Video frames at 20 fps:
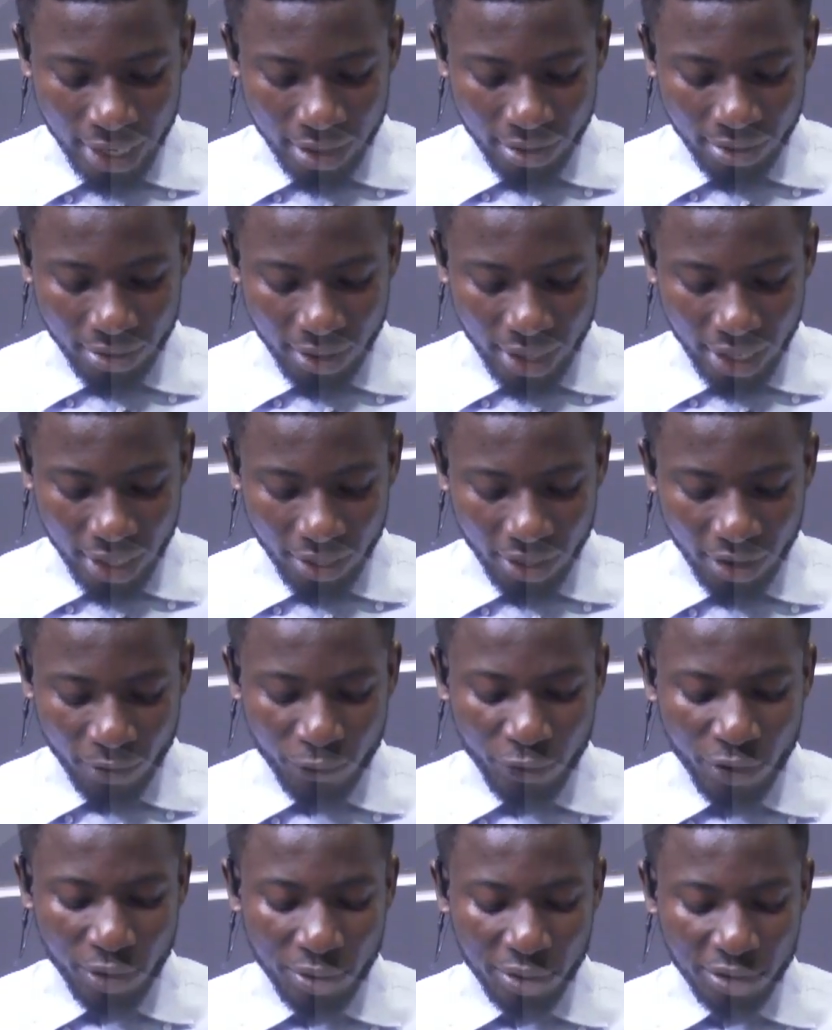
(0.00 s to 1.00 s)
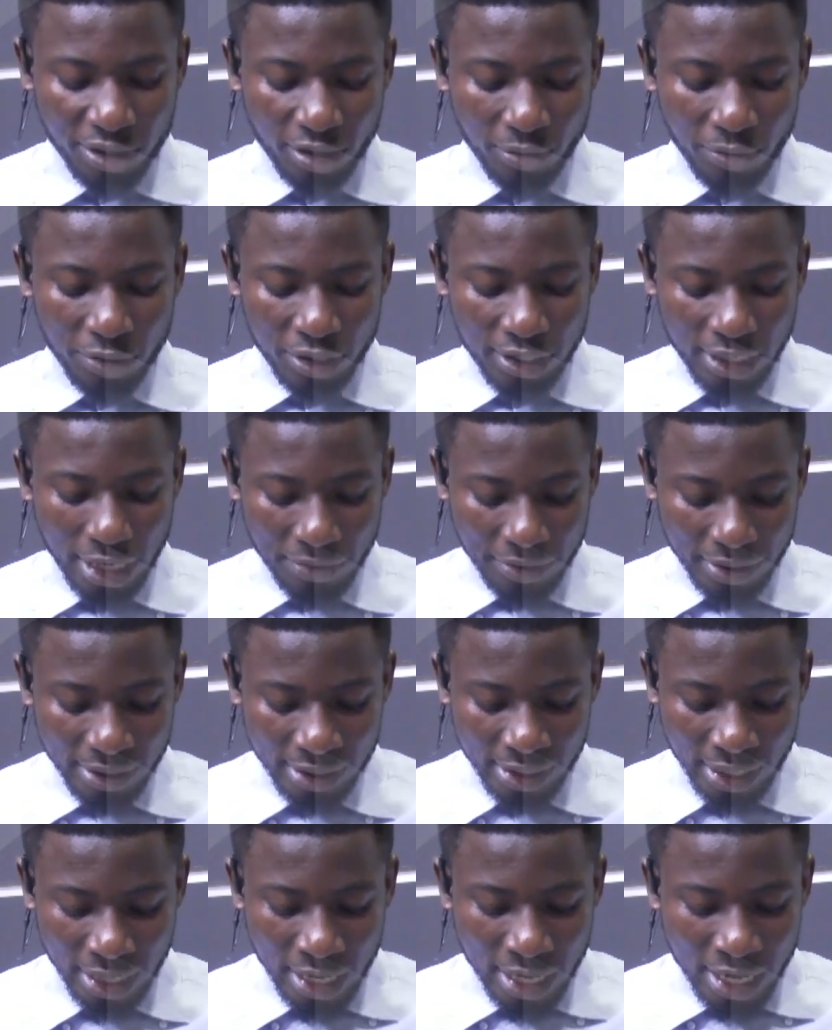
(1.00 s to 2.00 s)
that the federal civil
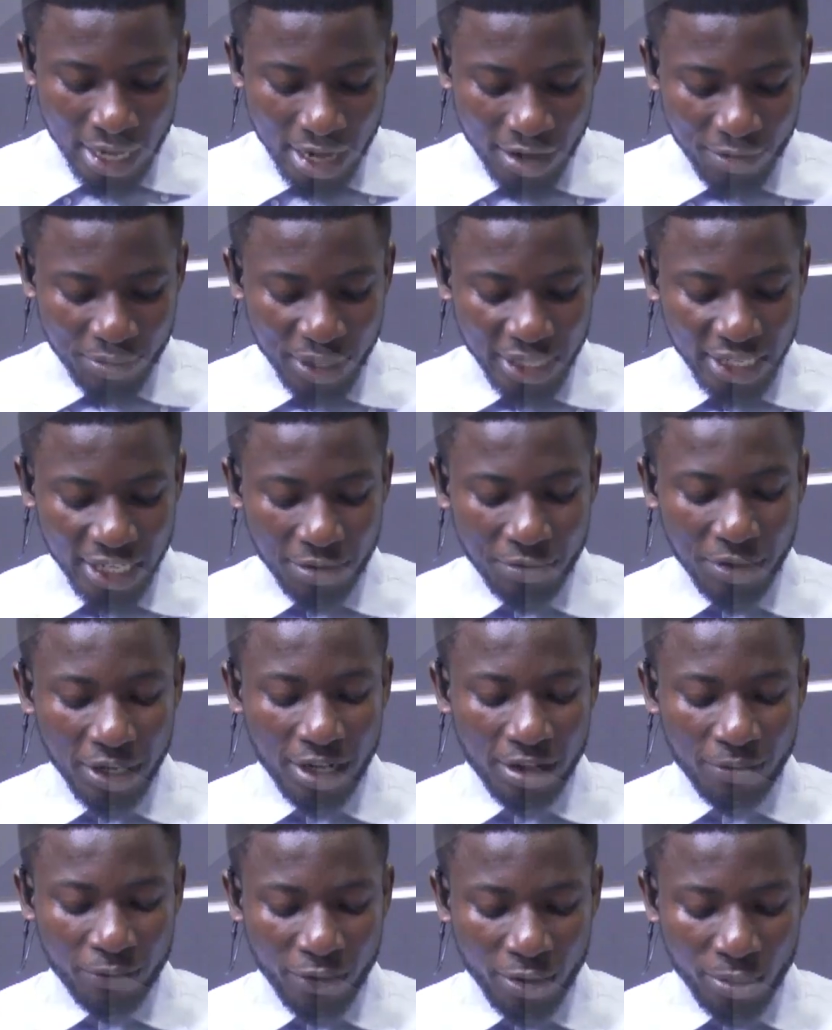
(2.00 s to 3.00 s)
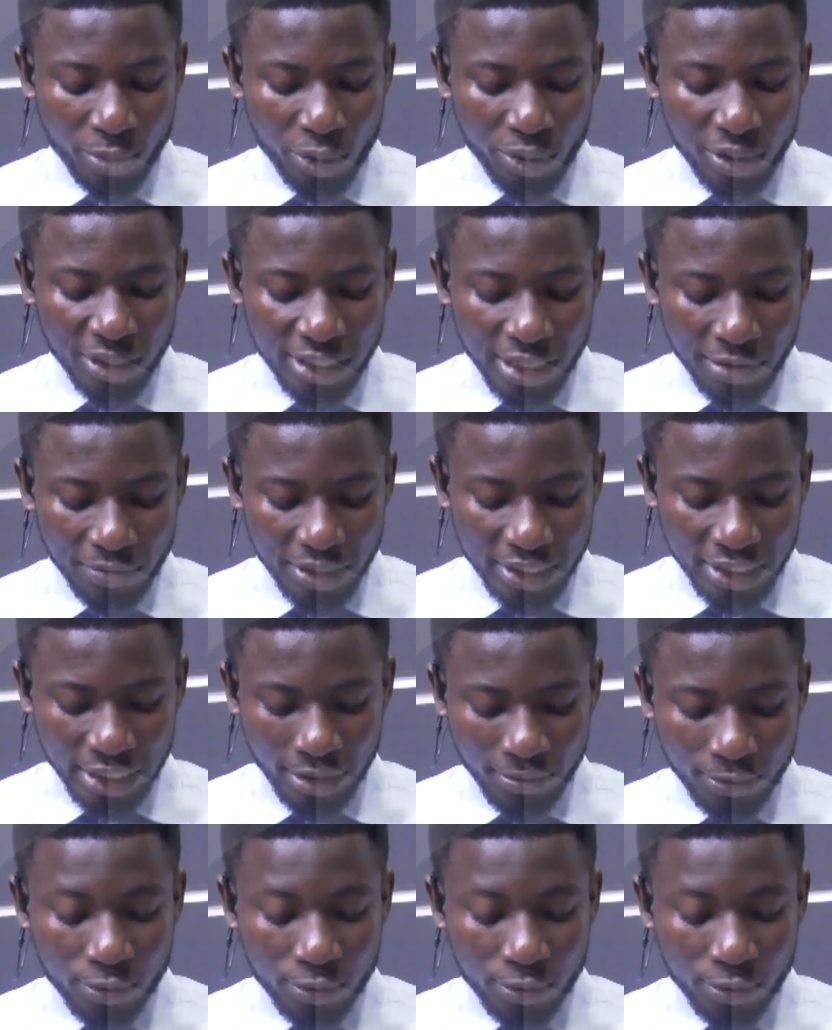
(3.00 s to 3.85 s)
servants have been given in February 17,